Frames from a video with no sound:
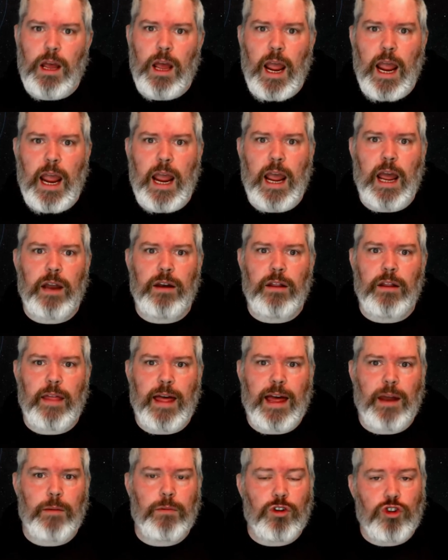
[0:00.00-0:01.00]
And
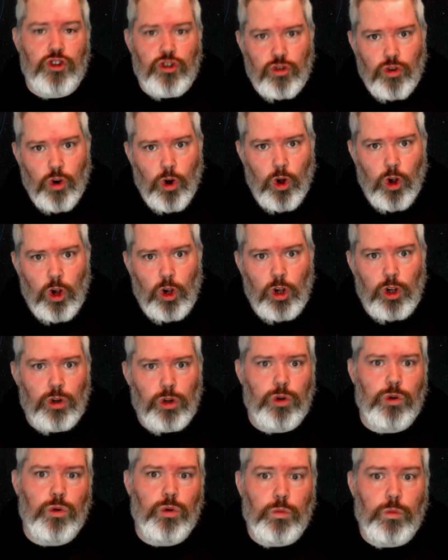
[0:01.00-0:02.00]
that troll
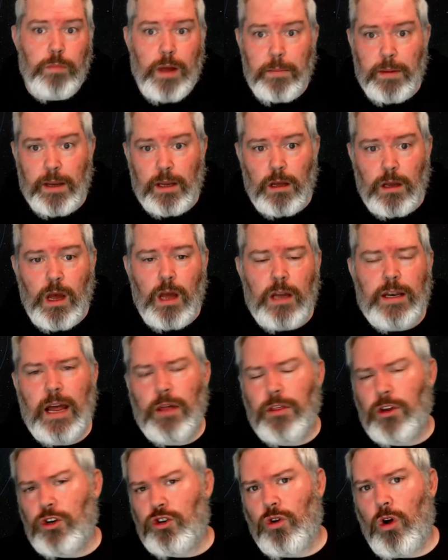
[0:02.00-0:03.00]
who maybe, now
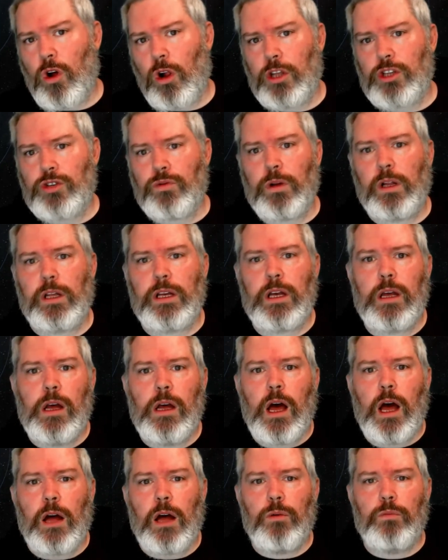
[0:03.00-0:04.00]
the troll is really
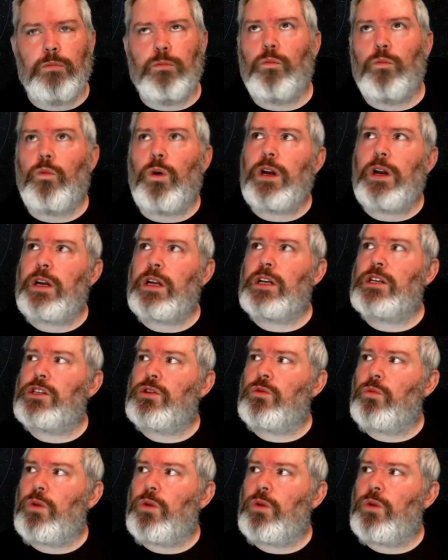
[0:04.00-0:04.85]
what it is.